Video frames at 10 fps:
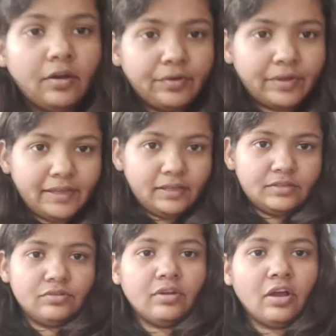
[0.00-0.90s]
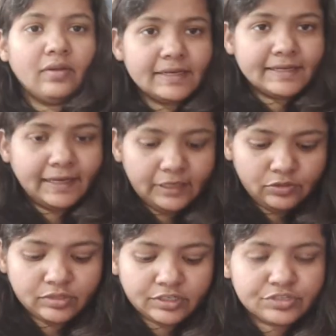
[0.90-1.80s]
Okay, so now I'll tell
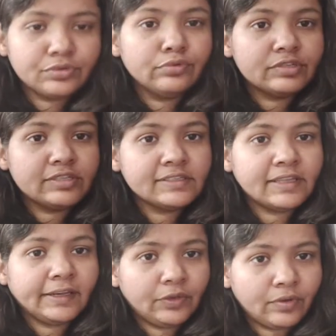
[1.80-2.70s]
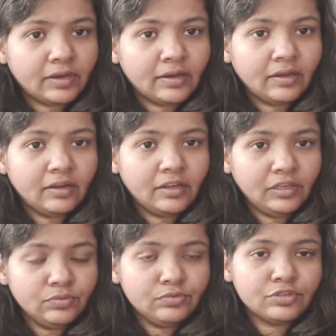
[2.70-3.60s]
you the resources that you can
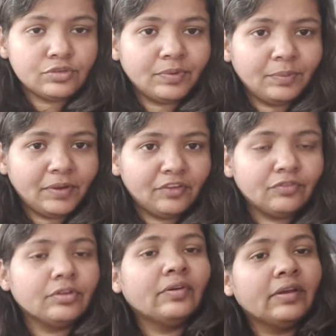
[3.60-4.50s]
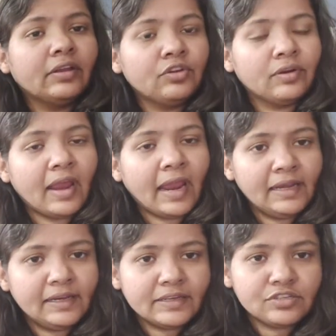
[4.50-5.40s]
use to prepare for your
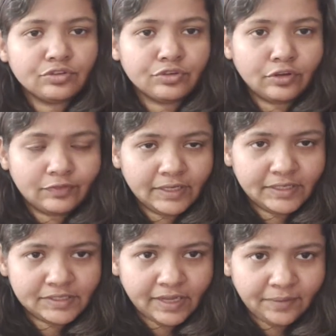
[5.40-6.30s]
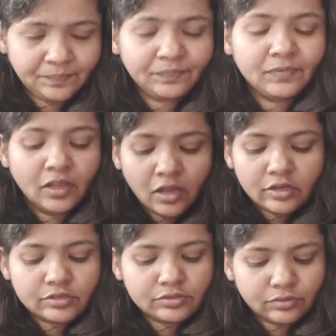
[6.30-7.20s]
IELTS or TOEFL exam.
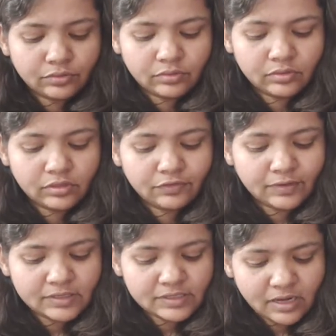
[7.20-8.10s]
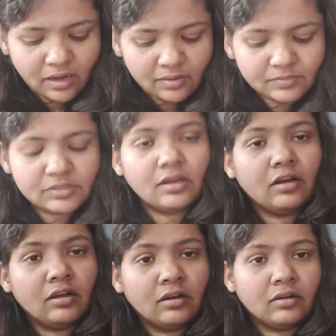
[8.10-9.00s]
So the first comes
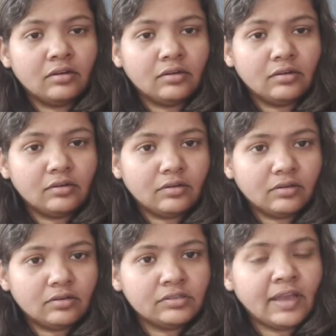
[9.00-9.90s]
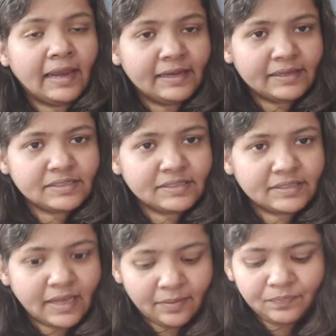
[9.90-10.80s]
the IELTS
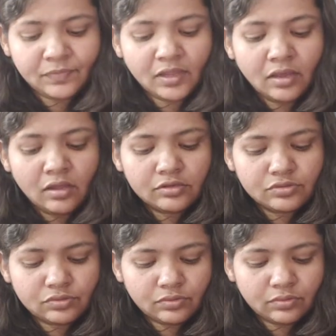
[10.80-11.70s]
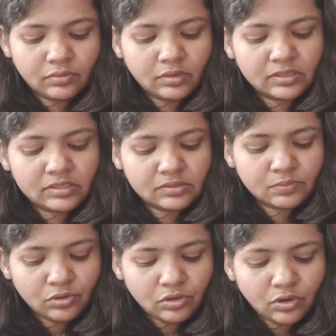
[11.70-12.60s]
exam. So there's a
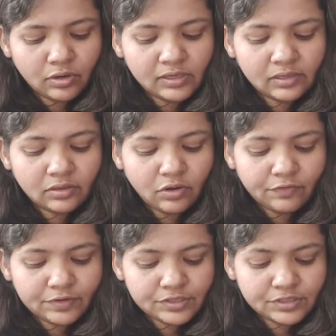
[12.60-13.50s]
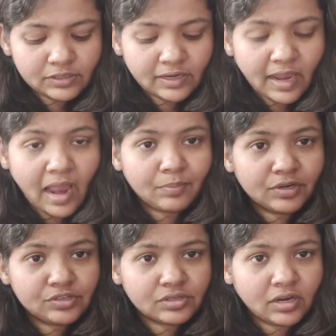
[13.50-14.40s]
book called The Official
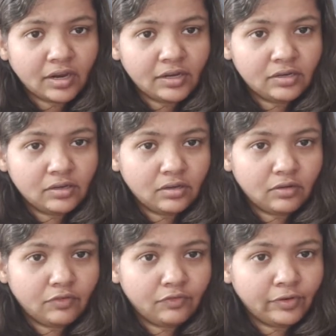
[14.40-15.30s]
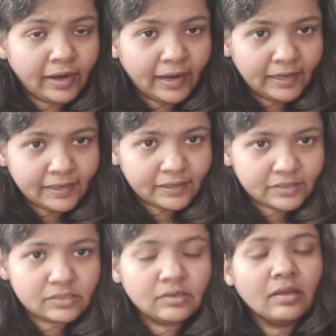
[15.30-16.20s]
Cambridge Guide for
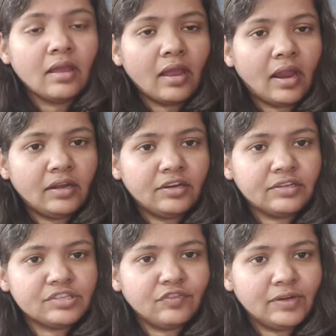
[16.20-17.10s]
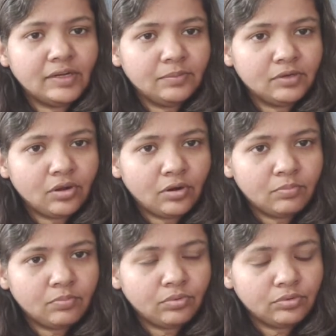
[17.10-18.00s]
IELTS, and it is available on
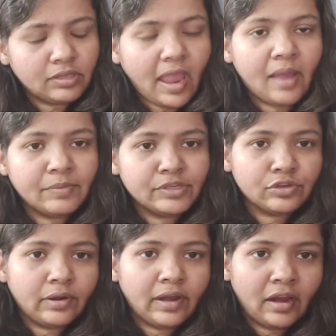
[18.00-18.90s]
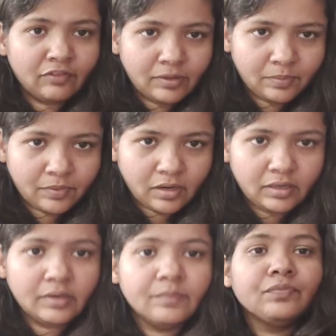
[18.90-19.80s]
both Amazon and
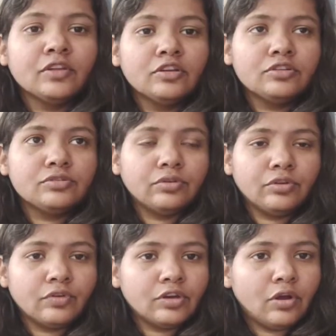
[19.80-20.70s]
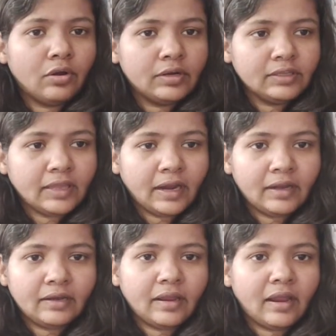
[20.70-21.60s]
Flipkart. So you can order
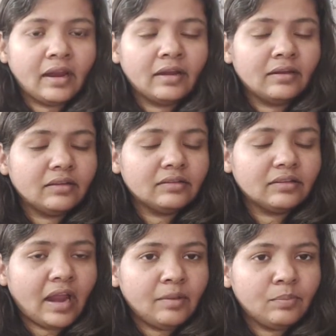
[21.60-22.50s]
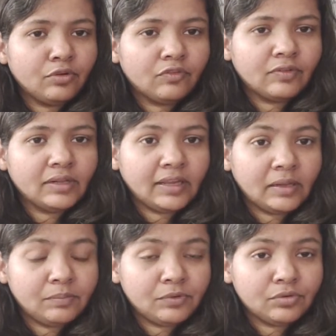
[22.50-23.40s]
that, and that book will
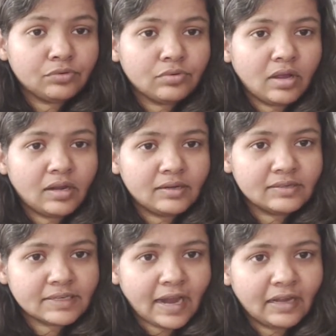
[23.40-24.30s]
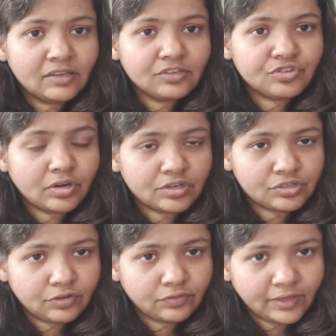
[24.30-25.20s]
help you to understand the
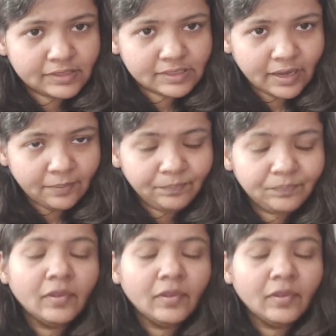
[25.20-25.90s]
structure of the exam,